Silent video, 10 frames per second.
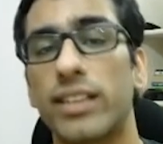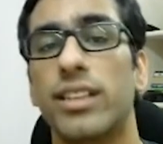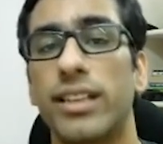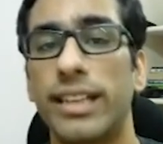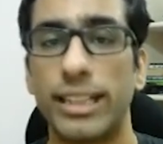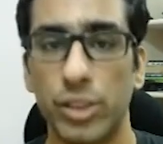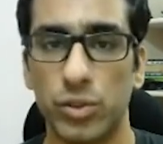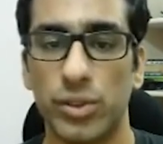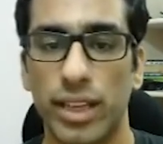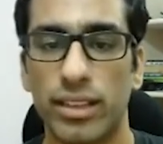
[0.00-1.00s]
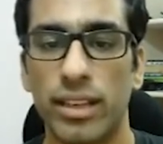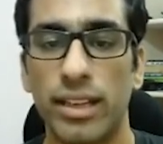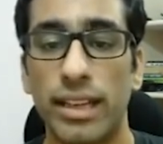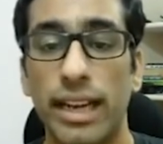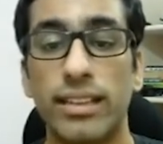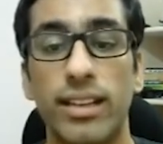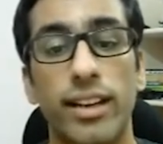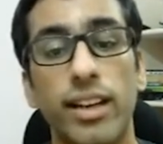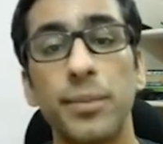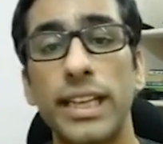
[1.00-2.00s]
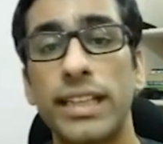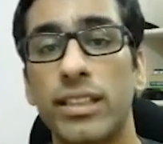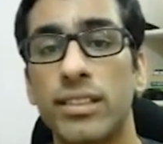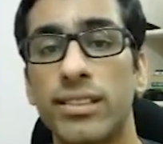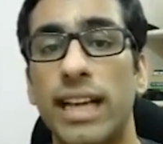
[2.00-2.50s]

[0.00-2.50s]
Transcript: underneath to do that. And Colorama in turn